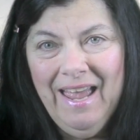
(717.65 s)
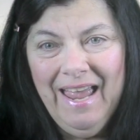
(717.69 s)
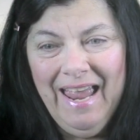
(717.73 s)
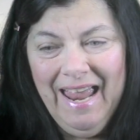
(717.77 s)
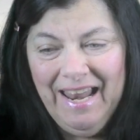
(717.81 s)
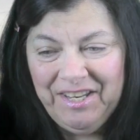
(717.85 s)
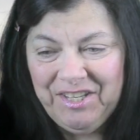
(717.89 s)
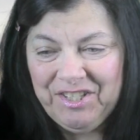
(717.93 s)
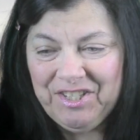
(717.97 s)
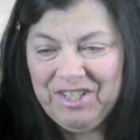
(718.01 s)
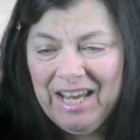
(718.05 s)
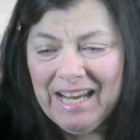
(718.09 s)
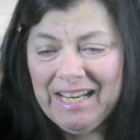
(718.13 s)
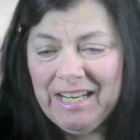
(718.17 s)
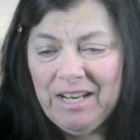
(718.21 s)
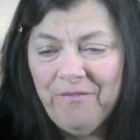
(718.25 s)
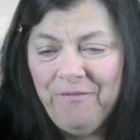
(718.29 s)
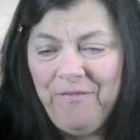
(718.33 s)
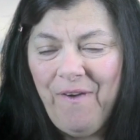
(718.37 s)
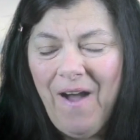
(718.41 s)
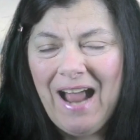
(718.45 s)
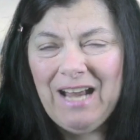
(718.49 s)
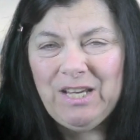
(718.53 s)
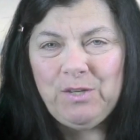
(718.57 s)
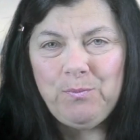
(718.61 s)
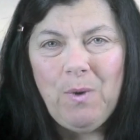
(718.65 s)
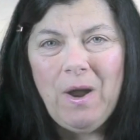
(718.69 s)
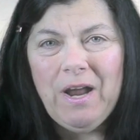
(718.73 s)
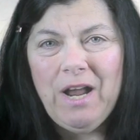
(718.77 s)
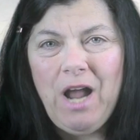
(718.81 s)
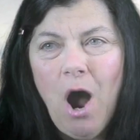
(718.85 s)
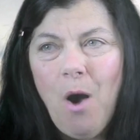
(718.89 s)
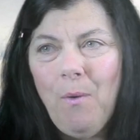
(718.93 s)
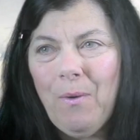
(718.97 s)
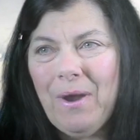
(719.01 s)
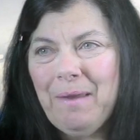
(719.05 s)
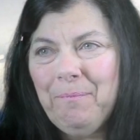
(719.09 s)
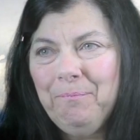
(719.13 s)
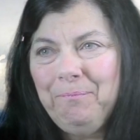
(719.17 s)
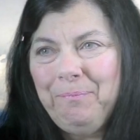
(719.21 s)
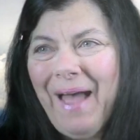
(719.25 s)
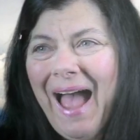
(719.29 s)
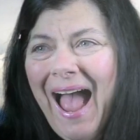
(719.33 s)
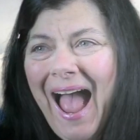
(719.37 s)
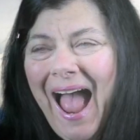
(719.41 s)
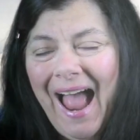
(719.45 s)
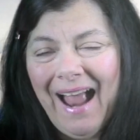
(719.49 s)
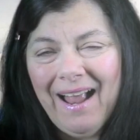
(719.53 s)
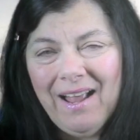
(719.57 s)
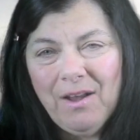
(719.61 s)
It signifies we're going
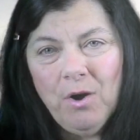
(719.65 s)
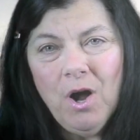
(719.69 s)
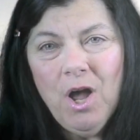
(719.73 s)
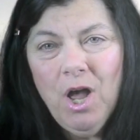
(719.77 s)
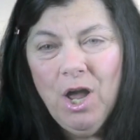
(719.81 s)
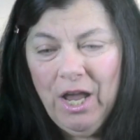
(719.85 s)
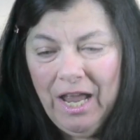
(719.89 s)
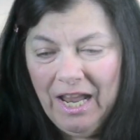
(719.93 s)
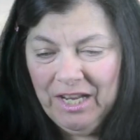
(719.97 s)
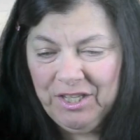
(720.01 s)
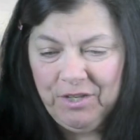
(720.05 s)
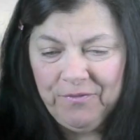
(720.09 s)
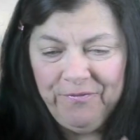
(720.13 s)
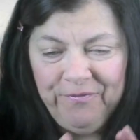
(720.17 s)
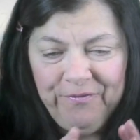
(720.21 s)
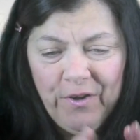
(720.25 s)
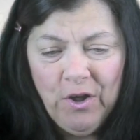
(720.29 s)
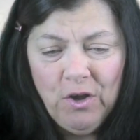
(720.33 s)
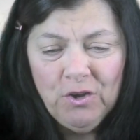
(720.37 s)
back. It's full